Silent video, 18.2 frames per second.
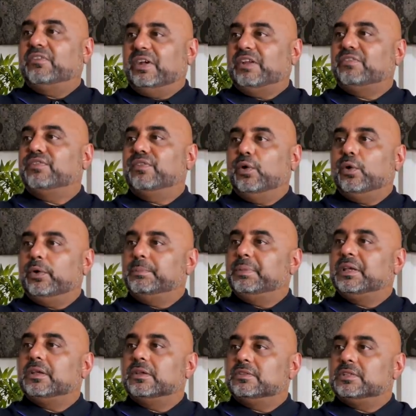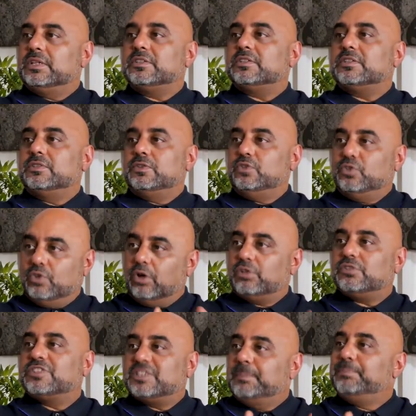very flawed because it's
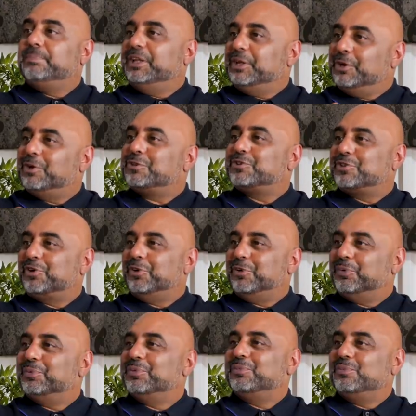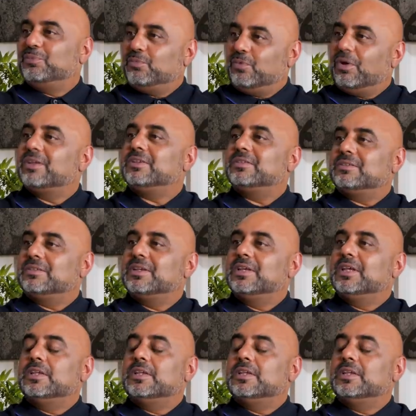not simply not true, right?